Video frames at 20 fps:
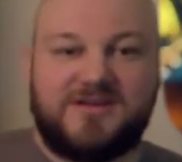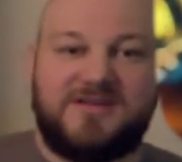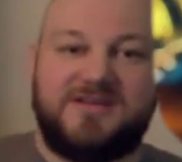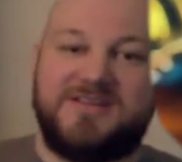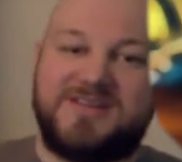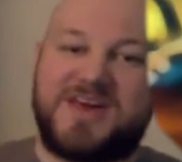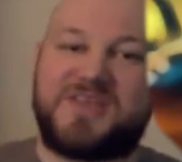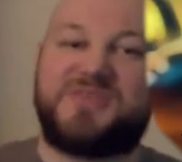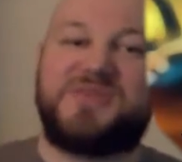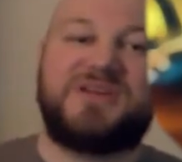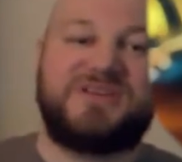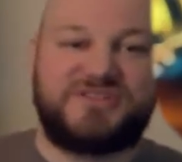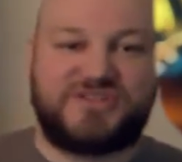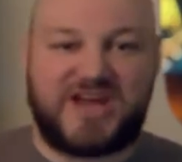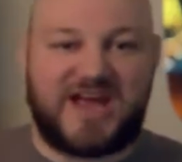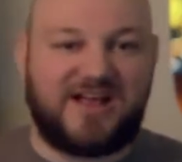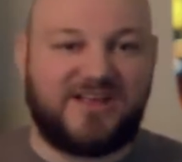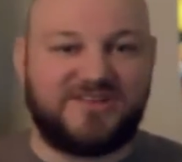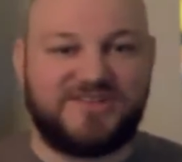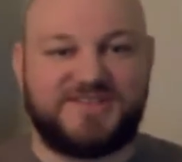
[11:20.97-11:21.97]
Nothing
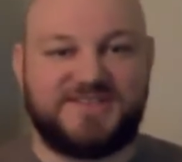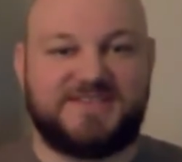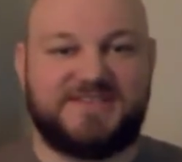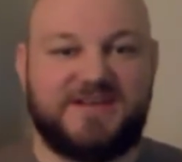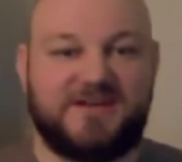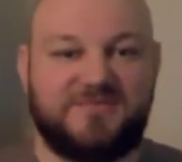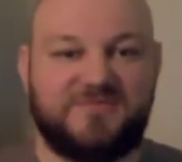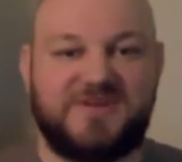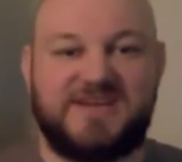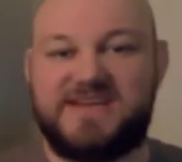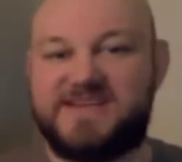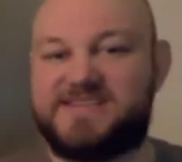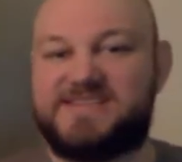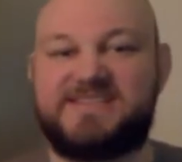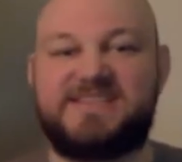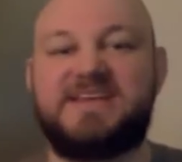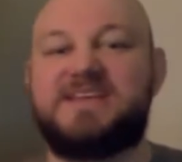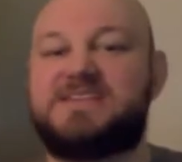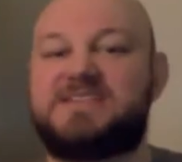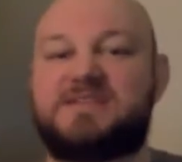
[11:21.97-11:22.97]
challenges him. He
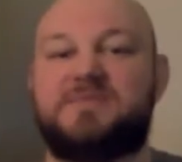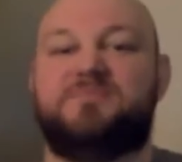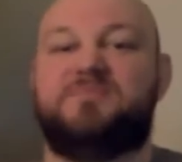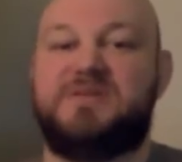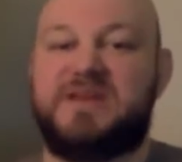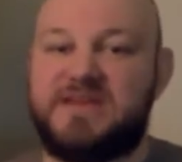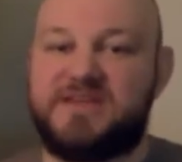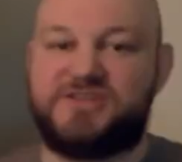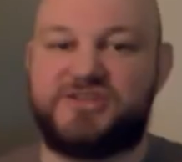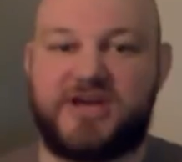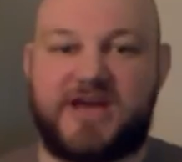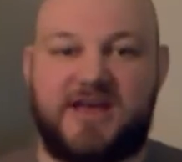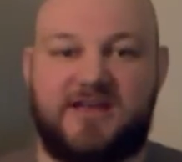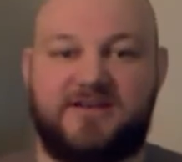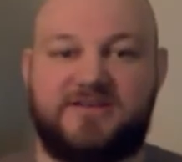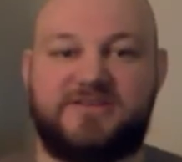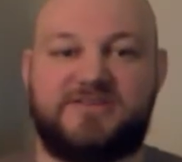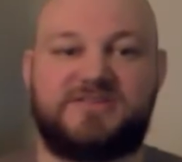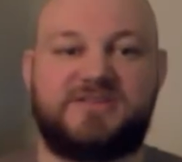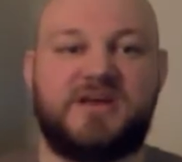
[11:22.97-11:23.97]
seeks to be
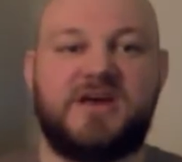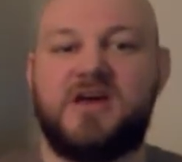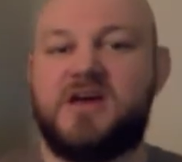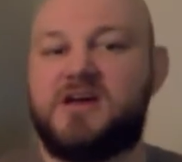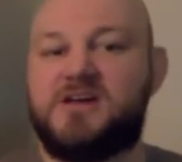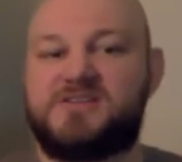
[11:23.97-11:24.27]
challenged.